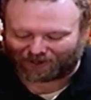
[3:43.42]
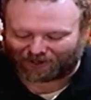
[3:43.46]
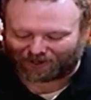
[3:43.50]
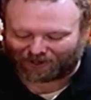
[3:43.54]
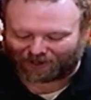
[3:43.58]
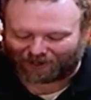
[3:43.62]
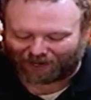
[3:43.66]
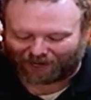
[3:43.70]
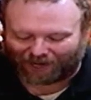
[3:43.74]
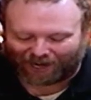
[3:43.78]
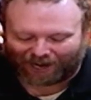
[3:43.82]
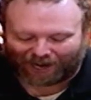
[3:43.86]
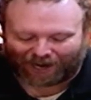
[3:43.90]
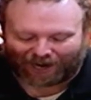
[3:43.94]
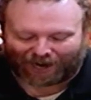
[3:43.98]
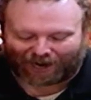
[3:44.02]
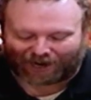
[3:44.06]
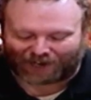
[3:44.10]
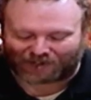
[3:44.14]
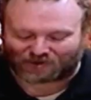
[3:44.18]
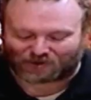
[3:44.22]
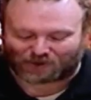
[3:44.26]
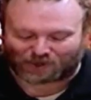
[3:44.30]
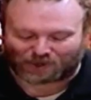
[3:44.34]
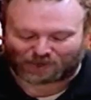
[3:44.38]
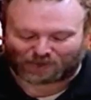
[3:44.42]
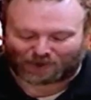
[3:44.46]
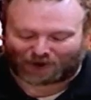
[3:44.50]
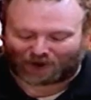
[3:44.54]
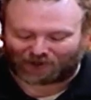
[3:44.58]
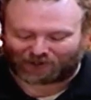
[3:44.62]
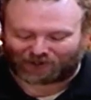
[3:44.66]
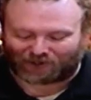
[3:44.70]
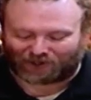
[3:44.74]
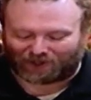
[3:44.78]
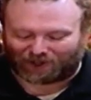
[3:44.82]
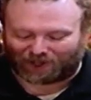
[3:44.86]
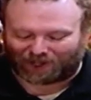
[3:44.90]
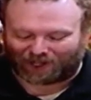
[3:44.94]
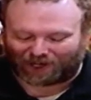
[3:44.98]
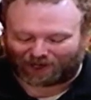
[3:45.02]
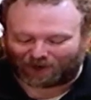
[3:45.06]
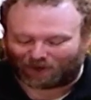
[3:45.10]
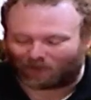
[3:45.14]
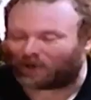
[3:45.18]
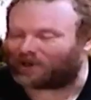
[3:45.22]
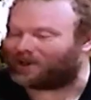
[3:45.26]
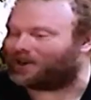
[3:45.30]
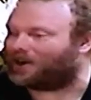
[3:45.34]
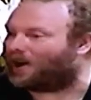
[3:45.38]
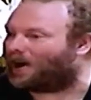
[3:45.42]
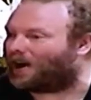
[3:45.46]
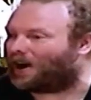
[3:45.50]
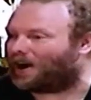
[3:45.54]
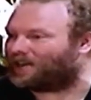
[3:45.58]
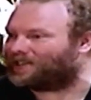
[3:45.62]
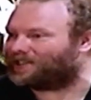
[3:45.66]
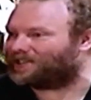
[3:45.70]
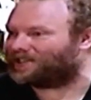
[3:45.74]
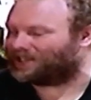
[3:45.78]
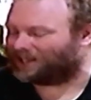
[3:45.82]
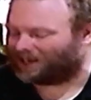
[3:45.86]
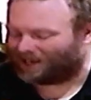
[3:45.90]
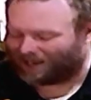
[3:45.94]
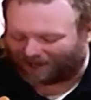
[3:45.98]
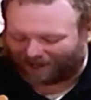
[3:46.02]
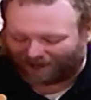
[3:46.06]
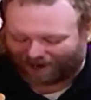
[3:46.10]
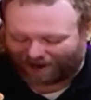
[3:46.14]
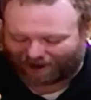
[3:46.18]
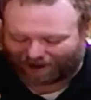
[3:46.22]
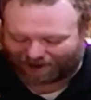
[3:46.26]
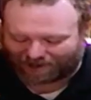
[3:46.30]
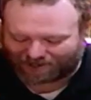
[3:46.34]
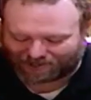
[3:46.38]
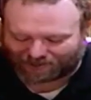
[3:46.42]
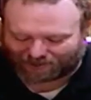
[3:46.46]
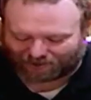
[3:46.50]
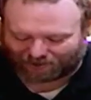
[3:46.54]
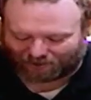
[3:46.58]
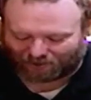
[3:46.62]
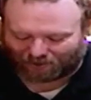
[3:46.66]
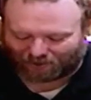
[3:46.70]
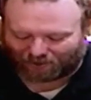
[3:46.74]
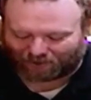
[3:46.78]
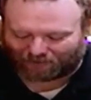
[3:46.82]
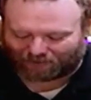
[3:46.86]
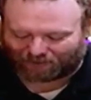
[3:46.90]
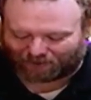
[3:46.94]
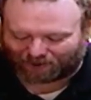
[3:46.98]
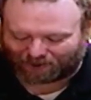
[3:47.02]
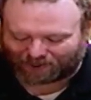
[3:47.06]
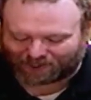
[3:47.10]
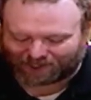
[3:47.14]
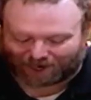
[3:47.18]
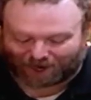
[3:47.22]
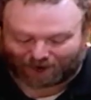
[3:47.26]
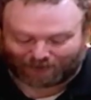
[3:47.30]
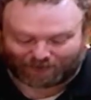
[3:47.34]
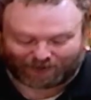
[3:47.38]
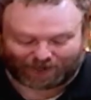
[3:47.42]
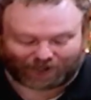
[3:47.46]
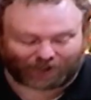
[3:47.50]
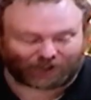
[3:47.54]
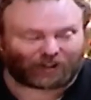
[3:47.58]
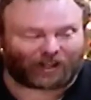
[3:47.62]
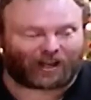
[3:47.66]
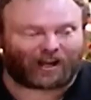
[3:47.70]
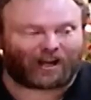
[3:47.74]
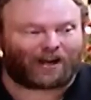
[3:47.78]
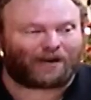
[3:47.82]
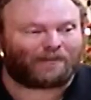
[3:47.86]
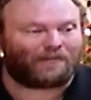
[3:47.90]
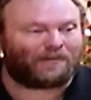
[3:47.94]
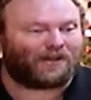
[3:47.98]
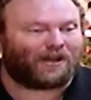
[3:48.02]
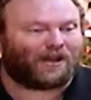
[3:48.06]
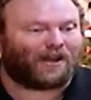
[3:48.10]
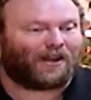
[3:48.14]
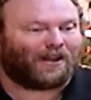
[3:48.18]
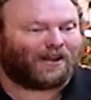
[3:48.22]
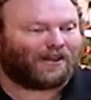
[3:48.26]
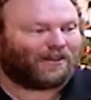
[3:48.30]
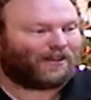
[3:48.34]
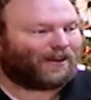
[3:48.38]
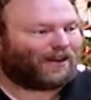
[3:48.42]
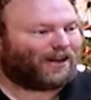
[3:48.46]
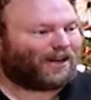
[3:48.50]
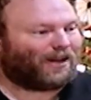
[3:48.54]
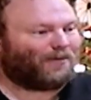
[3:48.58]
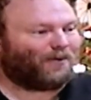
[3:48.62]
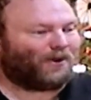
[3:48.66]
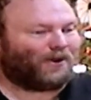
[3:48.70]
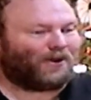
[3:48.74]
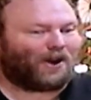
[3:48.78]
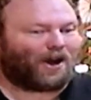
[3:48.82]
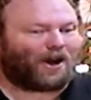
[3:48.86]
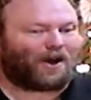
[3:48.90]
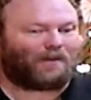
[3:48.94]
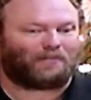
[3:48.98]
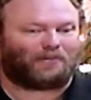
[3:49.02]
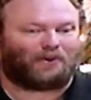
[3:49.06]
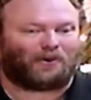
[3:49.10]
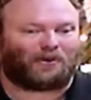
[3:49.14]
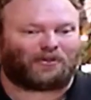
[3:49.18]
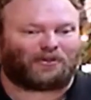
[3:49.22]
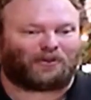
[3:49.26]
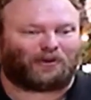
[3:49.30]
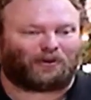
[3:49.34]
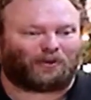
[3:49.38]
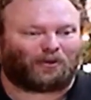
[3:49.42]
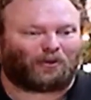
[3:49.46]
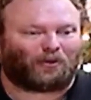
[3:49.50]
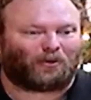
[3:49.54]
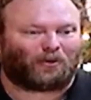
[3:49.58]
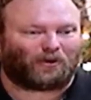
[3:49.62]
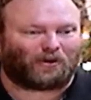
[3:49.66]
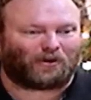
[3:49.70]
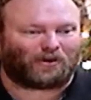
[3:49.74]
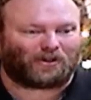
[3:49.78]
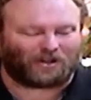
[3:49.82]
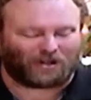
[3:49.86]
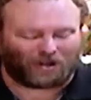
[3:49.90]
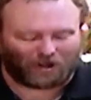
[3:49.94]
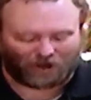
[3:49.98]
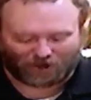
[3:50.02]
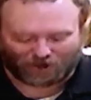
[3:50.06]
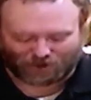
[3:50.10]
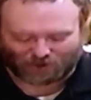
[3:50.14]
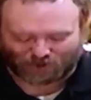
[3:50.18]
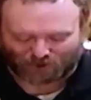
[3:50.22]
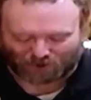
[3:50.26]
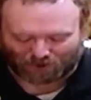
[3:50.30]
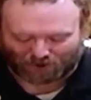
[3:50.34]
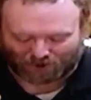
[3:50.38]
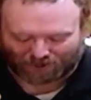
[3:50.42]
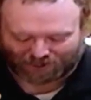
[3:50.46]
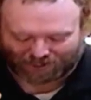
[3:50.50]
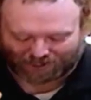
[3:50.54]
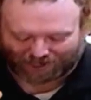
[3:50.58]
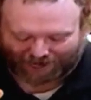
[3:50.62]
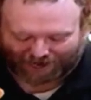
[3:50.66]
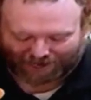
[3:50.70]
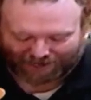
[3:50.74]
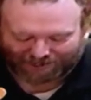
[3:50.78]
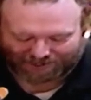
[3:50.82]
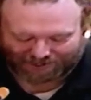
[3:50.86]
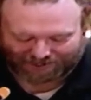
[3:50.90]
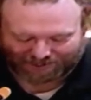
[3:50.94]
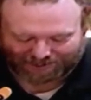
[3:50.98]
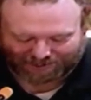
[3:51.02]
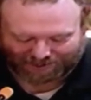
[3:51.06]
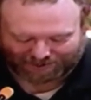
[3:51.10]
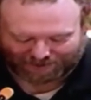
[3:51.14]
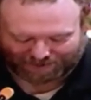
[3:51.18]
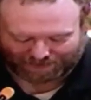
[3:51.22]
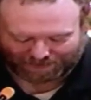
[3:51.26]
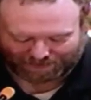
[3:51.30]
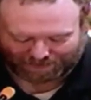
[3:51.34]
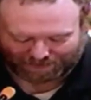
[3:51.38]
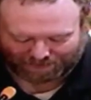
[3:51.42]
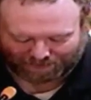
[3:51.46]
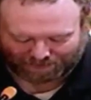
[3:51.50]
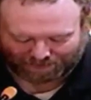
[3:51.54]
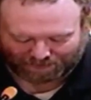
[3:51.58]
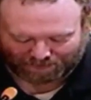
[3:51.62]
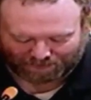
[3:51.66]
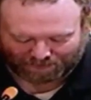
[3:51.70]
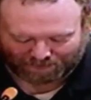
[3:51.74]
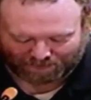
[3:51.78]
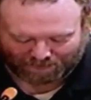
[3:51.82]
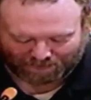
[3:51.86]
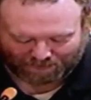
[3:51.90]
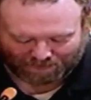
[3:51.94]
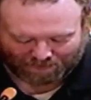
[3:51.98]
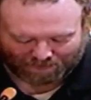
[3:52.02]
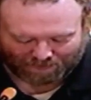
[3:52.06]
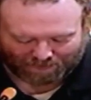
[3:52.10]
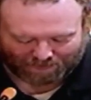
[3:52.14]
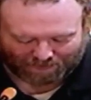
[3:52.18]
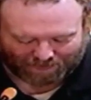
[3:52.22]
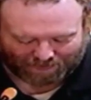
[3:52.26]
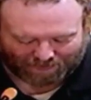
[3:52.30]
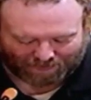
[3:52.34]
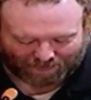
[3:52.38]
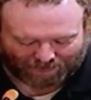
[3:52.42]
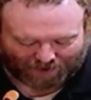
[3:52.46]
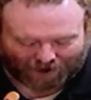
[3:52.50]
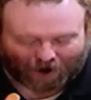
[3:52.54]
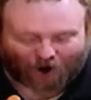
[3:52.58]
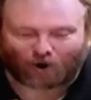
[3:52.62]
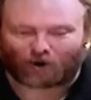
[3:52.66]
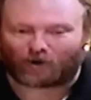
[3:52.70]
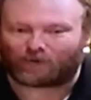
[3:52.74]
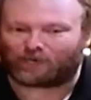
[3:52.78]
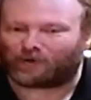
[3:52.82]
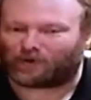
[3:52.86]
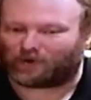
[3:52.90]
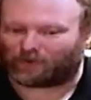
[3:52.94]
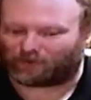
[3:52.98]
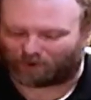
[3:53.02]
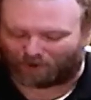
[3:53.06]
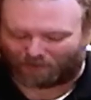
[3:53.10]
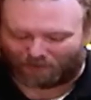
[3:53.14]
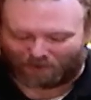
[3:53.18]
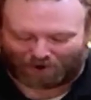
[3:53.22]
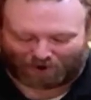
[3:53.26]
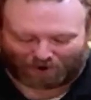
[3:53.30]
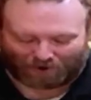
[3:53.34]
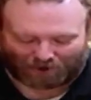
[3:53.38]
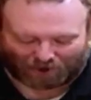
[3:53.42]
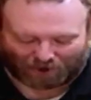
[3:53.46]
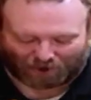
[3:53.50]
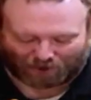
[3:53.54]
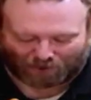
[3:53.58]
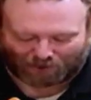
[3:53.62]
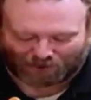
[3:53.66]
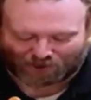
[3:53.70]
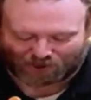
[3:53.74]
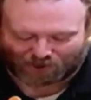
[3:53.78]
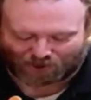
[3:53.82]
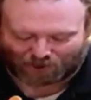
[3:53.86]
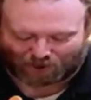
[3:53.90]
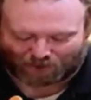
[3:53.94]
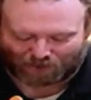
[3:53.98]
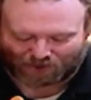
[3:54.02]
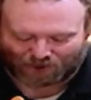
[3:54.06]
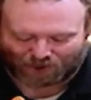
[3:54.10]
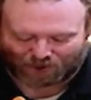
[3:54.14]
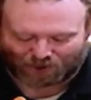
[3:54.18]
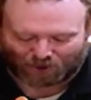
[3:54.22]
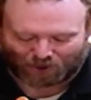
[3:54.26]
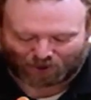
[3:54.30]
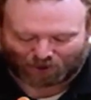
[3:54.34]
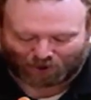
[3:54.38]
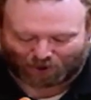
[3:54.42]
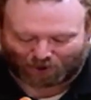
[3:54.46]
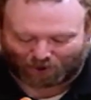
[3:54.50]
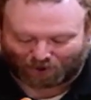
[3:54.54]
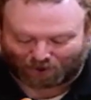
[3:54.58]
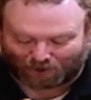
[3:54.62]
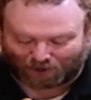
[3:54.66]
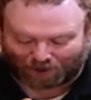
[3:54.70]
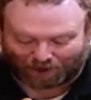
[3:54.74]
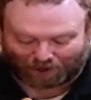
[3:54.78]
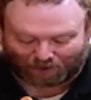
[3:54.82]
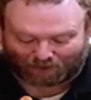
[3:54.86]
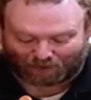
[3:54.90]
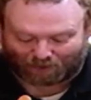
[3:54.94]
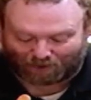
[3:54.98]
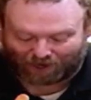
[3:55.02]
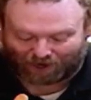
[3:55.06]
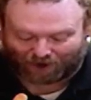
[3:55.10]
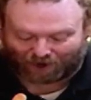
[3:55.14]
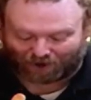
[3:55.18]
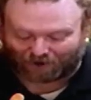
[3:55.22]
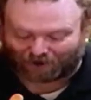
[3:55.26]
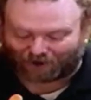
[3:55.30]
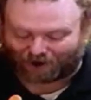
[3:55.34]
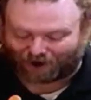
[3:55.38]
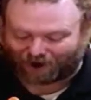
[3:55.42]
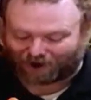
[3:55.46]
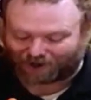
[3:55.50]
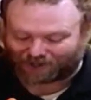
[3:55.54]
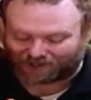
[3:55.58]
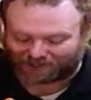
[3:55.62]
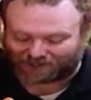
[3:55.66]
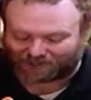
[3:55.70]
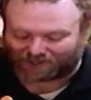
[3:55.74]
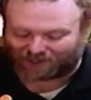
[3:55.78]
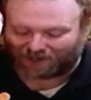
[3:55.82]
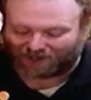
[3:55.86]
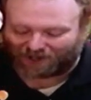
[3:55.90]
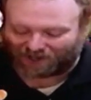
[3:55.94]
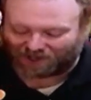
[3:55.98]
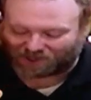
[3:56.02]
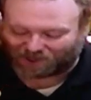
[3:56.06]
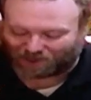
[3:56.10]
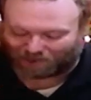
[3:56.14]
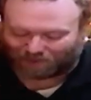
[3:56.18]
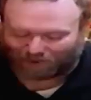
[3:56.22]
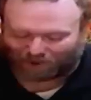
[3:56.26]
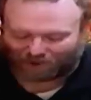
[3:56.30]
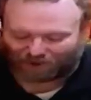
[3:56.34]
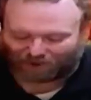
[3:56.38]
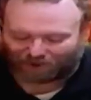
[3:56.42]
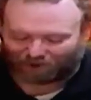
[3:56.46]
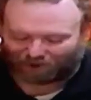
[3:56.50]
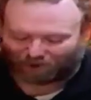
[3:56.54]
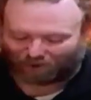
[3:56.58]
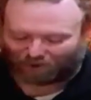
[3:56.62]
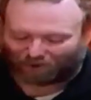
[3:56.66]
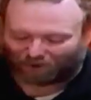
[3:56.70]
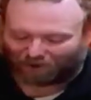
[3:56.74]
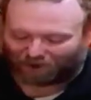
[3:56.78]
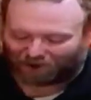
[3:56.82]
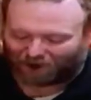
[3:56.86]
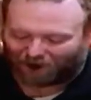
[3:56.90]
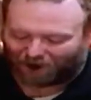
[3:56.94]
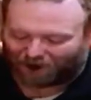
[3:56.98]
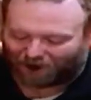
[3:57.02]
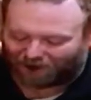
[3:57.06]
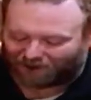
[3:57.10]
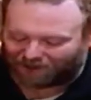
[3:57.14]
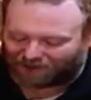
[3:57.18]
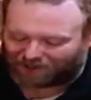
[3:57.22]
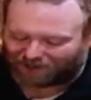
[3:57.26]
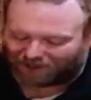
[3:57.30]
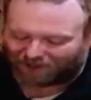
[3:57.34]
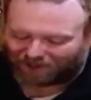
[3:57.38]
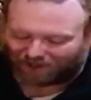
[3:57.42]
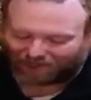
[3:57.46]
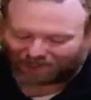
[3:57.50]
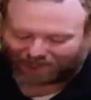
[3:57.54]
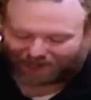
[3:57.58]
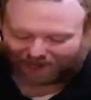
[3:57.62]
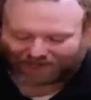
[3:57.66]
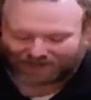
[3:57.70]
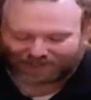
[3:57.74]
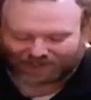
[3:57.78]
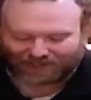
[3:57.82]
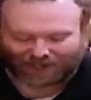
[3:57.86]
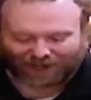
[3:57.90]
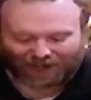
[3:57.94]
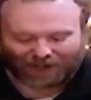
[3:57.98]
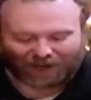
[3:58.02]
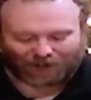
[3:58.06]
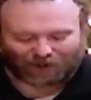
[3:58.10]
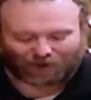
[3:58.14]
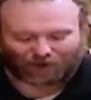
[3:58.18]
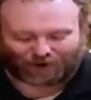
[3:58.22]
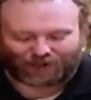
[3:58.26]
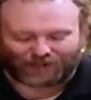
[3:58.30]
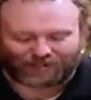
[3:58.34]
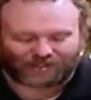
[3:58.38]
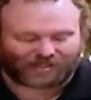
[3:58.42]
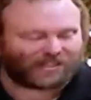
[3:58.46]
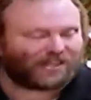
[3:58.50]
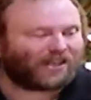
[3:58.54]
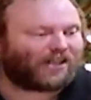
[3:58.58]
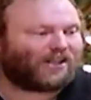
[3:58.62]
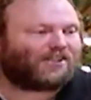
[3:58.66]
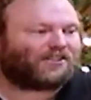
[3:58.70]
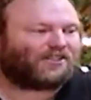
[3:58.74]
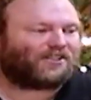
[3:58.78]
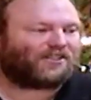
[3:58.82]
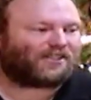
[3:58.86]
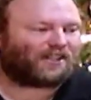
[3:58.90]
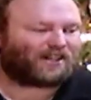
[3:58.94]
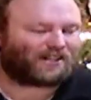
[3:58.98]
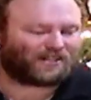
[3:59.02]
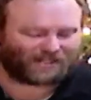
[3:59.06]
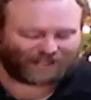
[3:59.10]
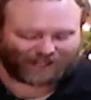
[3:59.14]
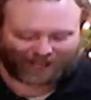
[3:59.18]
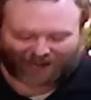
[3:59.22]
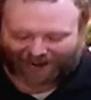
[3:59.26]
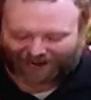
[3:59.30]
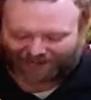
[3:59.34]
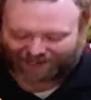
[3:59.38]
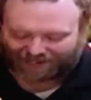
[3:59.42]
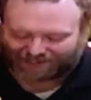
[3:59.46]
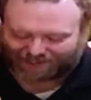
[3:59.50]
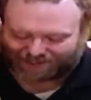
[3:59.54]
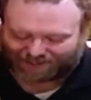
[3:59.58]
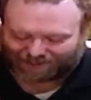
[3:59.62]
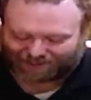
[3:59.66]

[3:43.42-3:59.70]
And Ahaz responded that he would not ask the Lord for a sign. He claimed that he would not put the Lord to the test. Now, if you're familiar with scripture, you know that we are not to put the Lord God to the test. Christ teaches us that